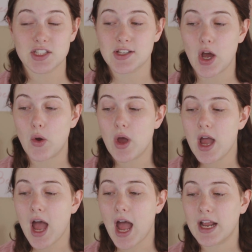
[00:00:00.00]
So
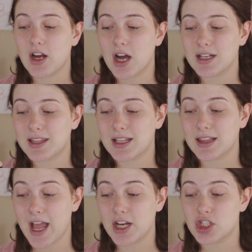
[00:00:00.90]
I got the
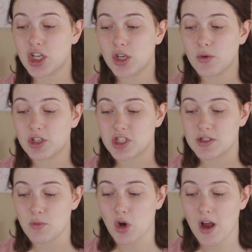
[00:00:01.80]
Light 2, which
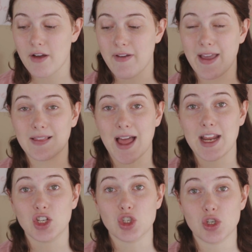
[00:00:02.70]
is more of a
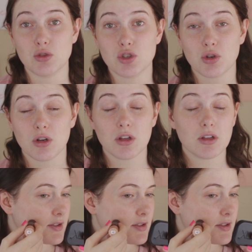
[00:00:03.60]
light neutral.